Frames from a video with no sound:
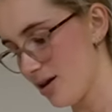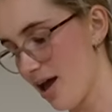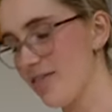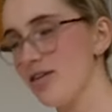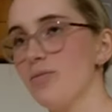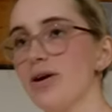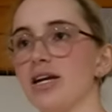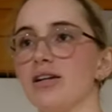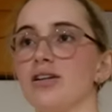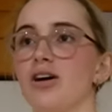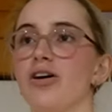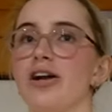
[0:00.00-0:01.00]
and then we
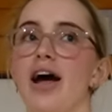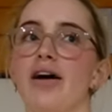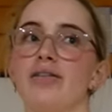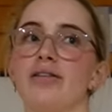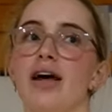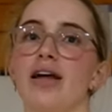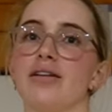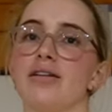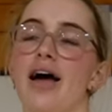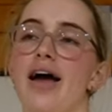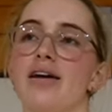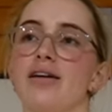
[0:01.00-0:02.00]
can go down at
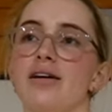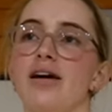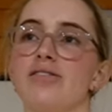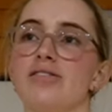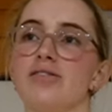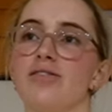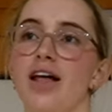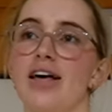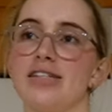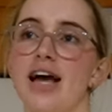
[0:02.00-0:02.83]
like a civilized